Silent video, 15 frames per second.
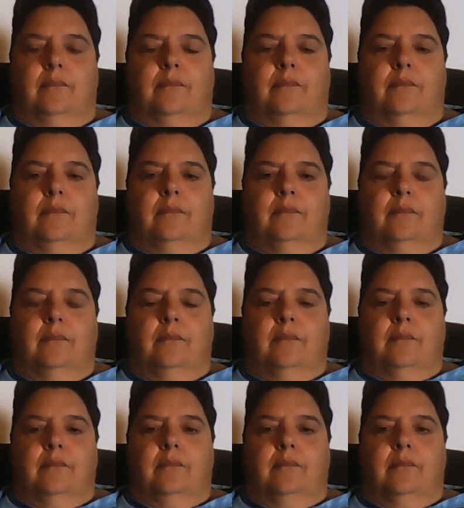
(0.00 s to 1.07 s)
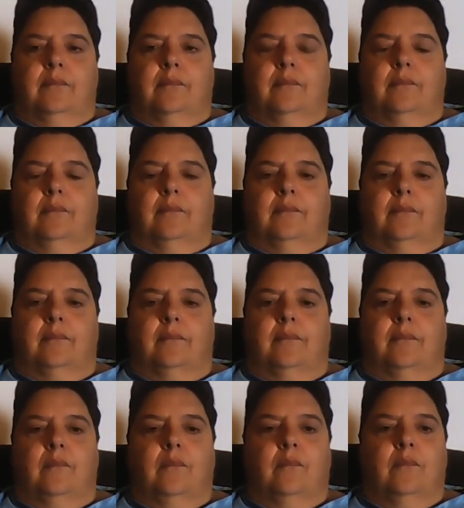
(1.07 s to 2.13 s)

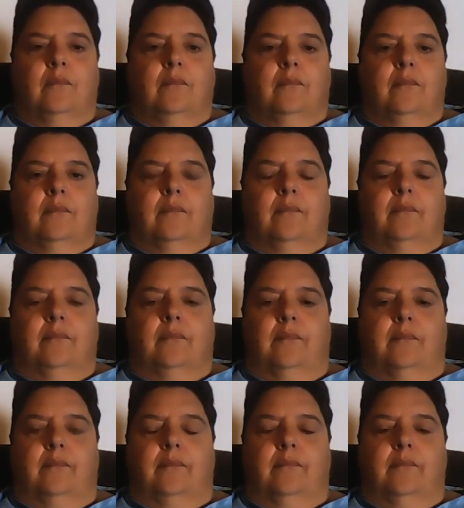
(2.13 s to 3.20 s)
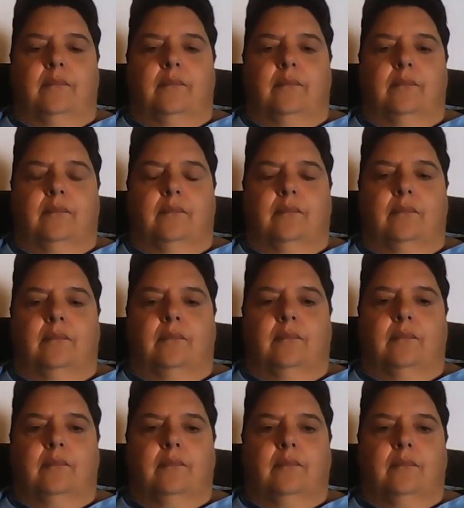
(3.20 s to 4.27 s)

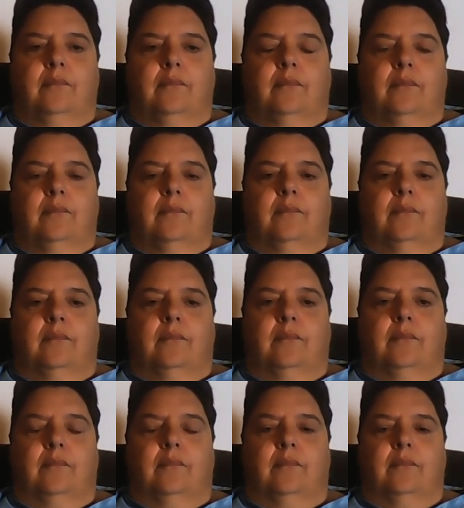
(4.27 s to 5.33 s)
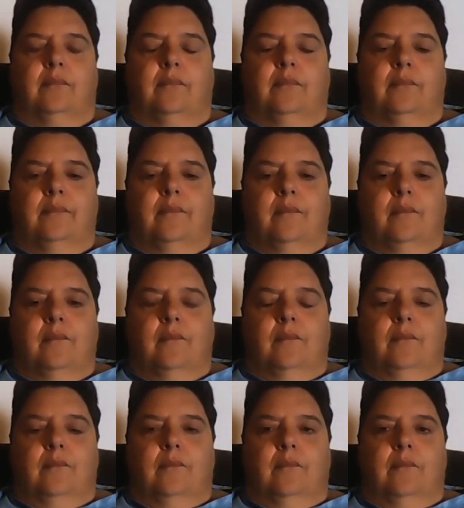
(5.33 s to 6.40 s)

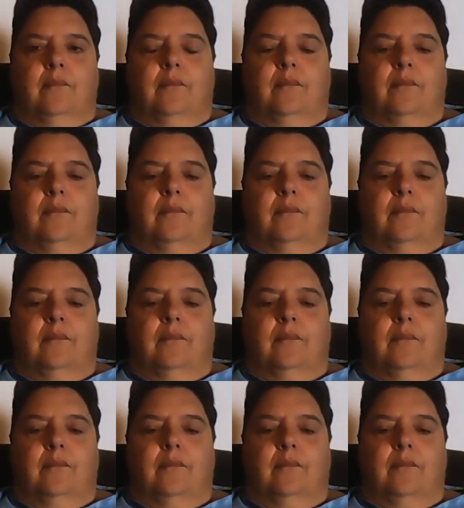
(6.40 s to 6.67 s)
(not speaking)